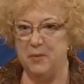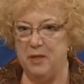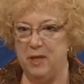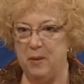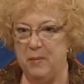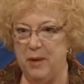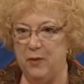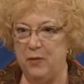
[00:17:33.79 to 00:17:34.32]

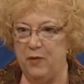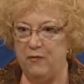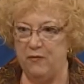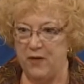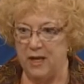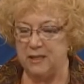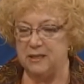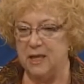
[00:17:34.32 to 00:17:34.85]
something about the
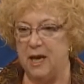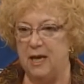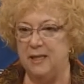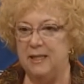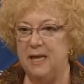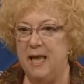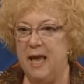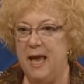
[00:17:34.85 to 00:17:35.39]

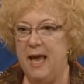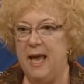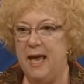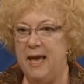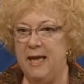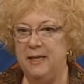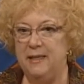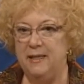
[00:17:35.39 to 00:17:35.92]
fondant
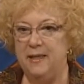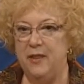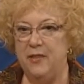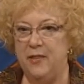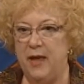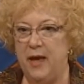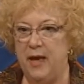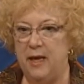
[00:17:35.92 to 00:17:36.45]
and
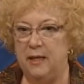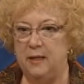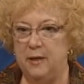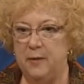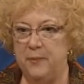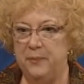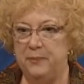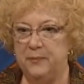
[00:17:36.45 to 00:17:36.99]
that
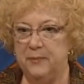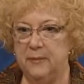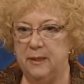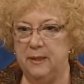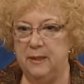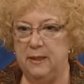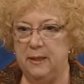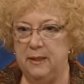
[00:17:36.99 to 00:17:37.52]

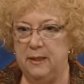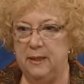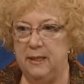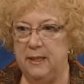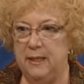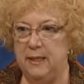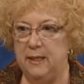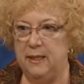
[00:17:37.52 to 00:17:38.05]

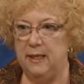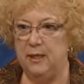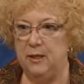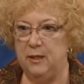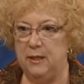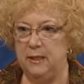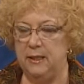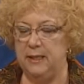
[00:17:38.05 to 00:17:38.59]
it,
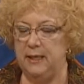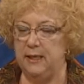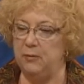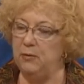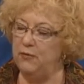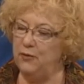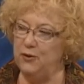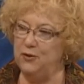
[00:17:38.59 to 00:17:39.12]
it
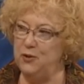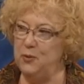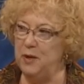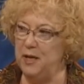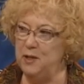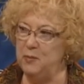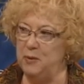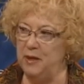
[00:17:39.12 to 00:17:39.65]
he referred to
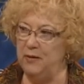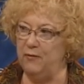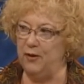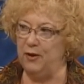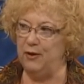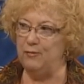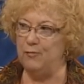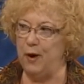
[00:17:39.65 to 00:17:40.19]
it as being
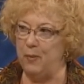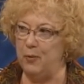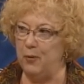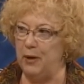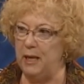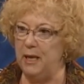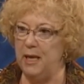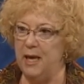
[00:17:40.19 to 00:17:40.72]
very
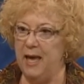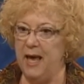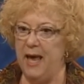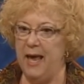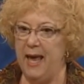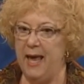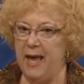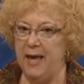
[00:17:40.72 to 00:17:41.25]
rubbery
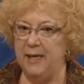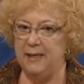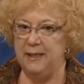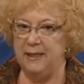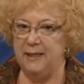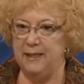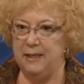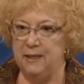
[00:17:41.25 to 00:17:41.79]

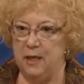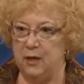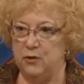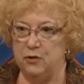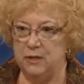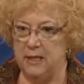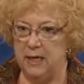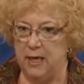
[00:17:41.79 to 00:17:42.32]
and he didn't
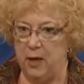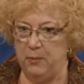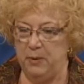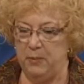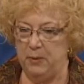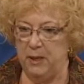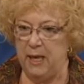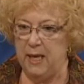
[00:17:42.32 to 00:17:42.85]
understand how
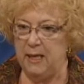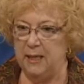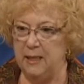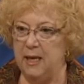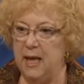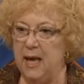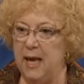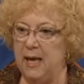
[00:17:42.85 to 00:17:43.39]
people ate
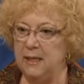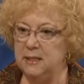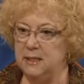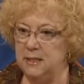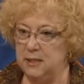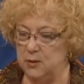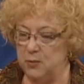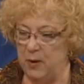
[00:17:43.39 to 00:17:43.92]
it.
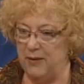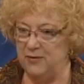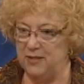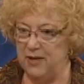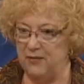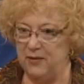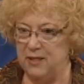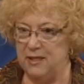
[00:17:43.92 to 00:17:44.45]
And his wife
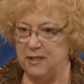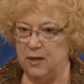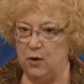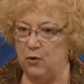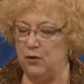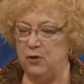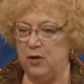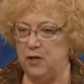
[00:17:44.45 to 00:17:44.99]
Stephanie said,
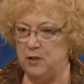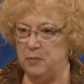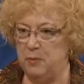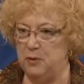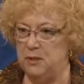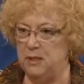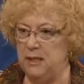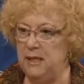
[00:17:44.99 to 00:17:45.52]
Oh, you're not
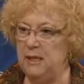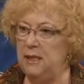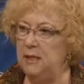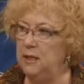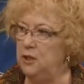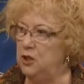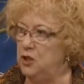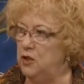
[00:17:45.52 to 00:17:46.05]
supposed to eat
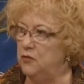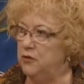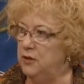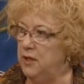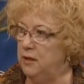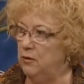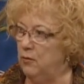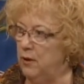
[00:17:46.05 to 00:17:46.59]
it, it's just
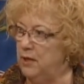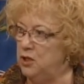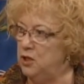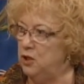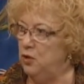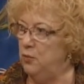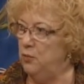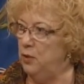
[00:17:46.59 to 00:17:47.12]
for
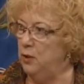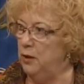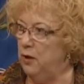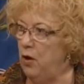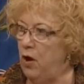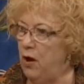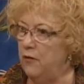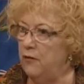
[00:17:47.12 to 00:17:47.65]
decoration, you pull
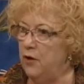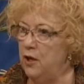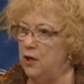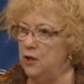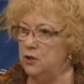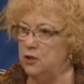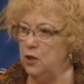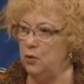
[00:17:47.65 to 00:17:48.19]
it off.
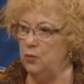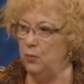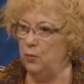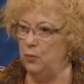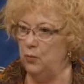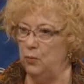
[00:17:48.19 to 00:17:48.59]
So